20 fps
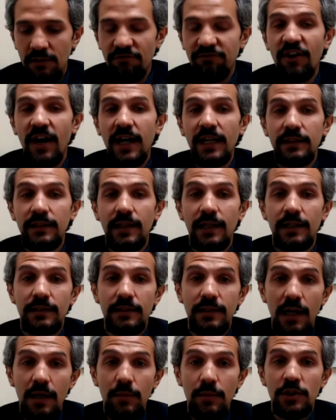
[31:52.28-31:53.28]
fight that
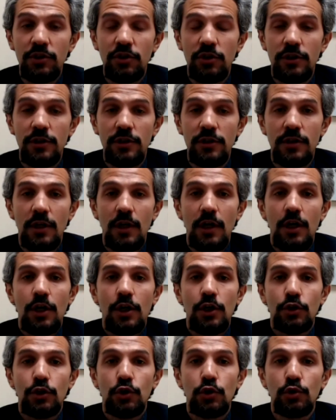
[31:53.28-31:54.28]
damage is
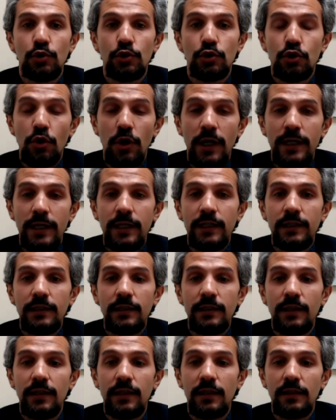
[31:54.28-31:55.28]
to try and